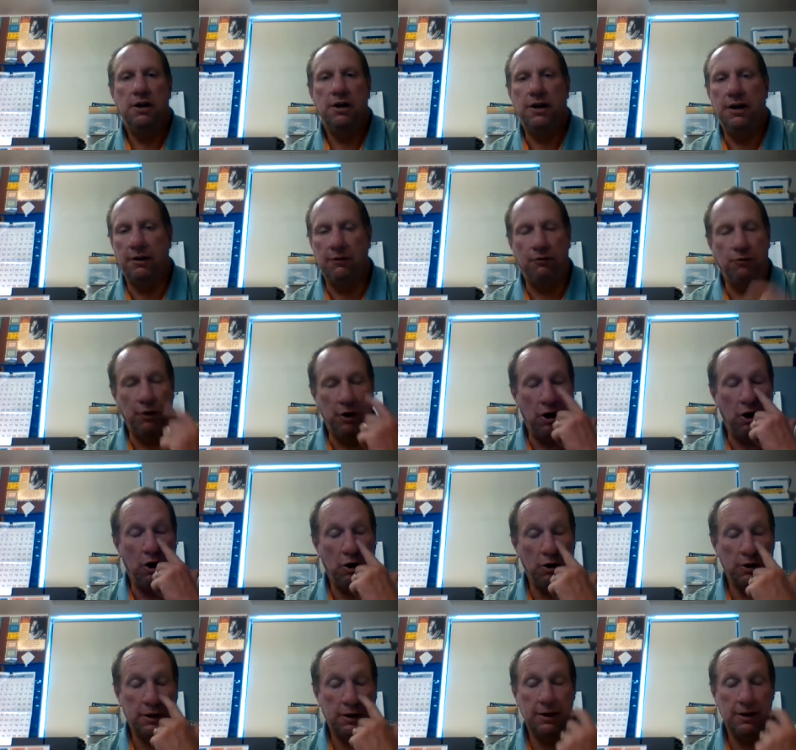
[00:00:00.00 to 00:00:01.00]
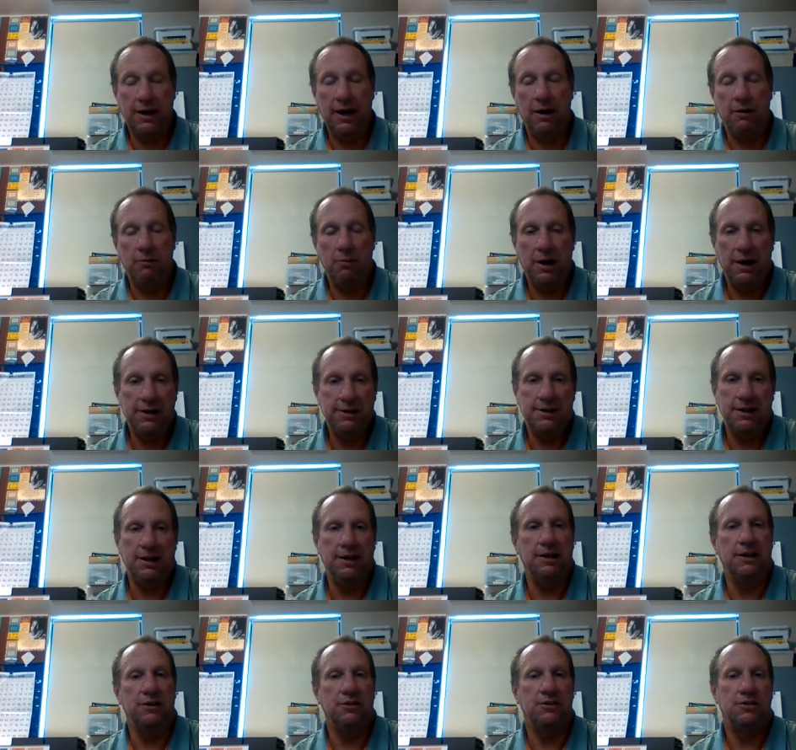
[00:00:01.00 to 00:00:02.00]
if we all can count by
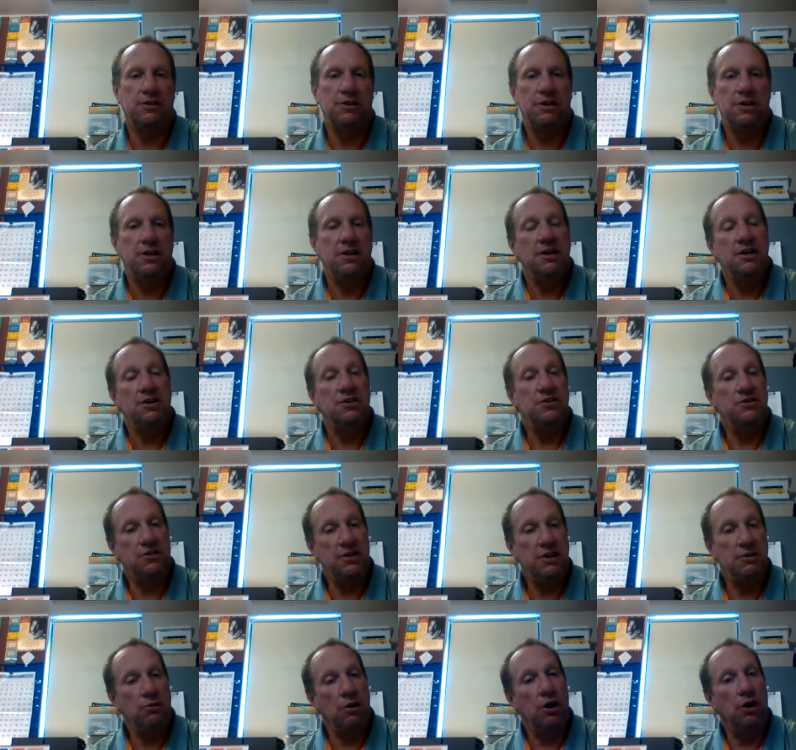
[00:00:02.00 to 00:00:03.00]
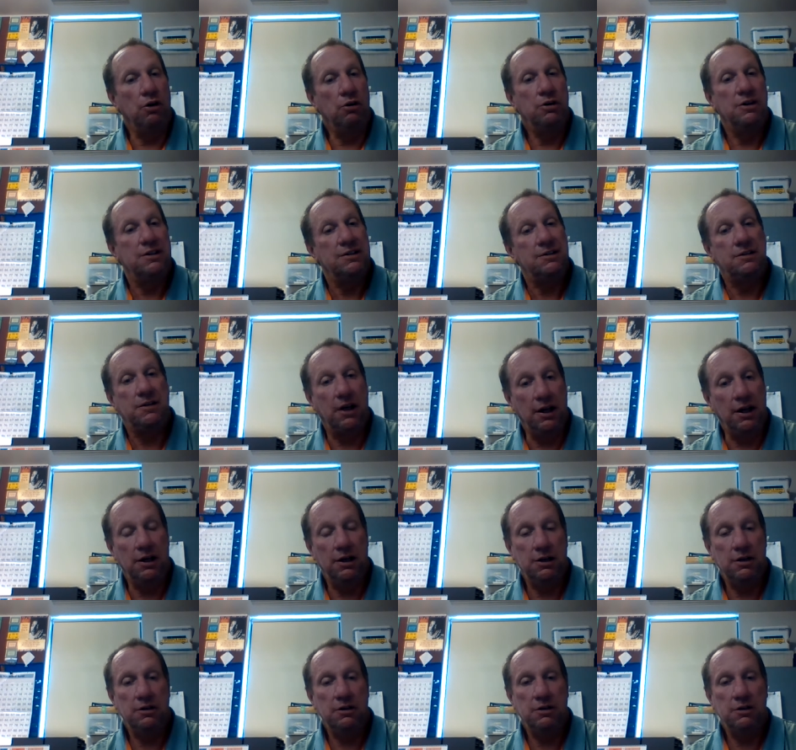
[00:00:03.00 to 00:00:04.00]
tens 0,
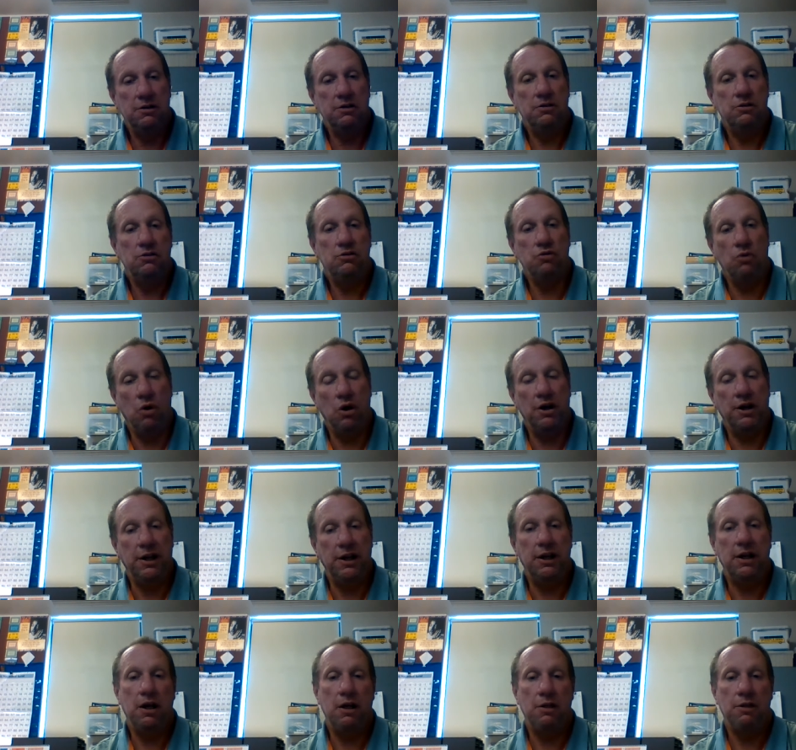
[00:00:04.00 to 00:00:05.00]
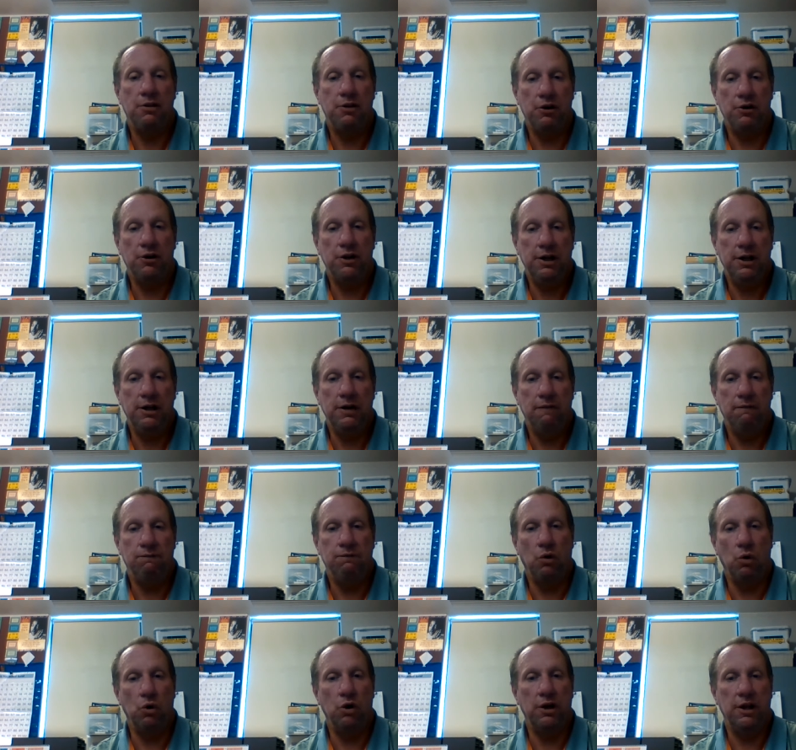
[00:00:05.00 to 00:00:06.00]
10, 20, 30,
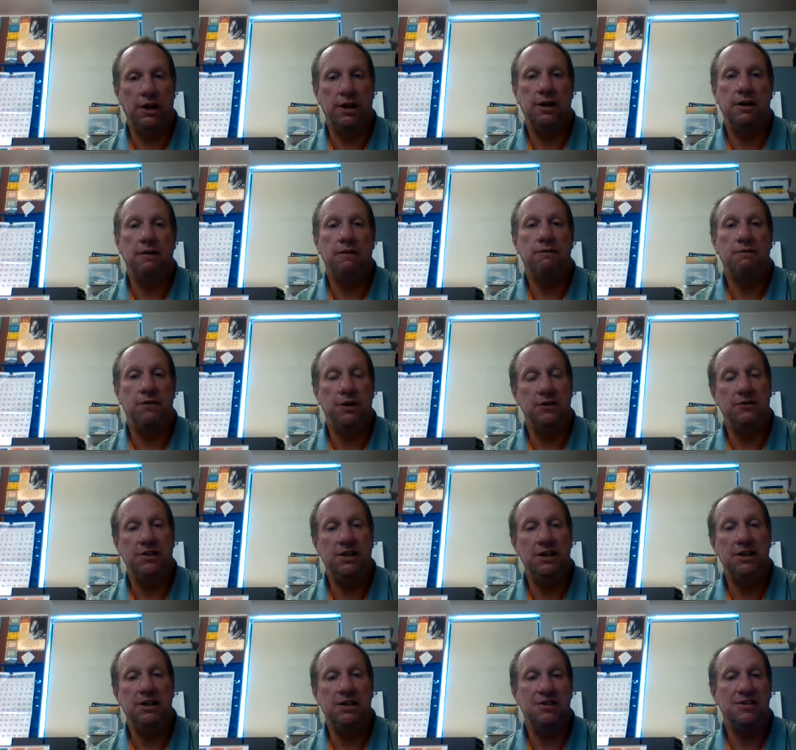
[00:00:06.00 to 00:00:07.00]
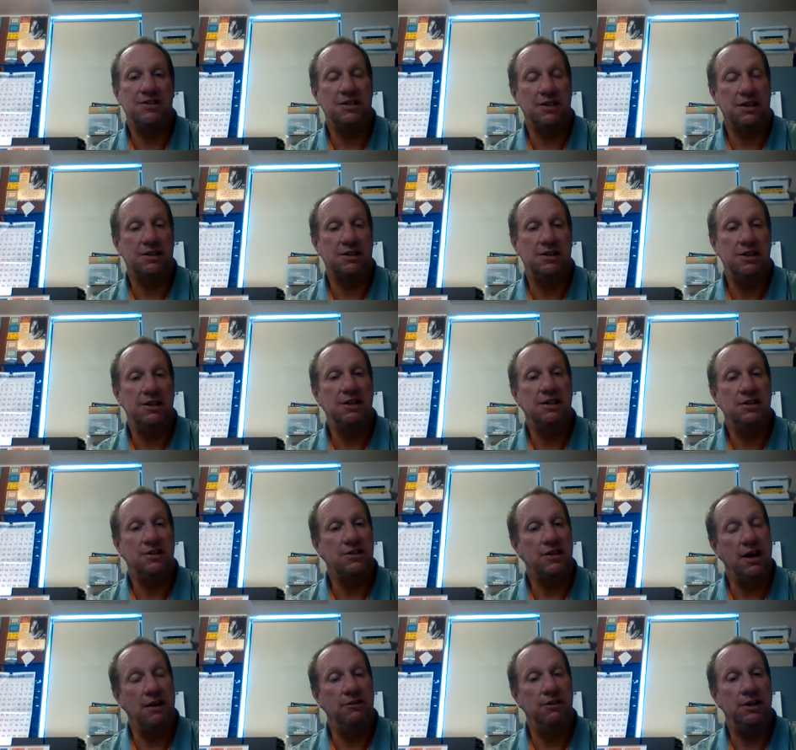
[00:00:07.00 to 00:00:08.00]
40, 50, 60,
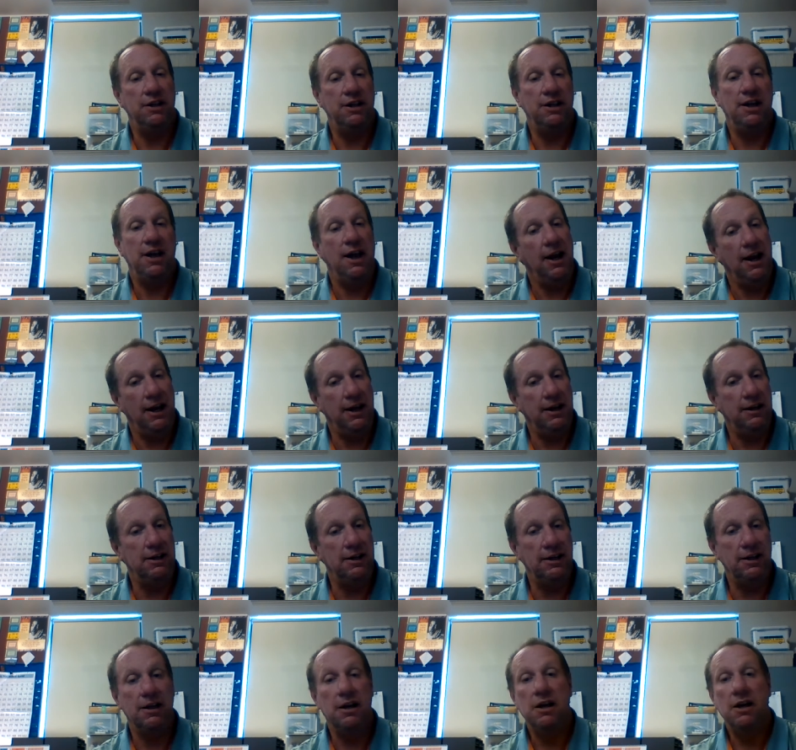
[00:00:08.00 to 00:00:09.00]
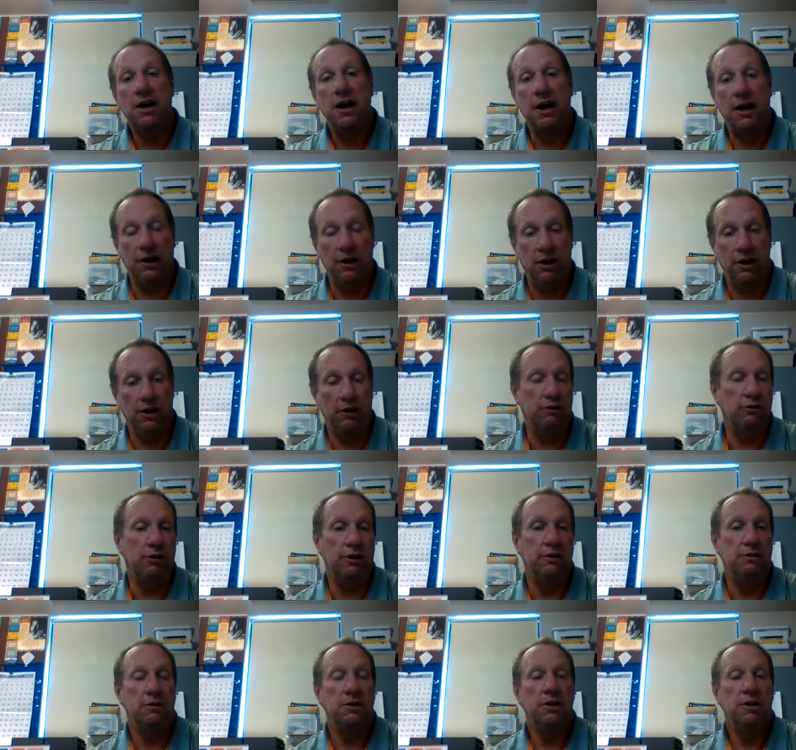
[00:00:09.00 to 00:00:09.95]
70, 80, and 100.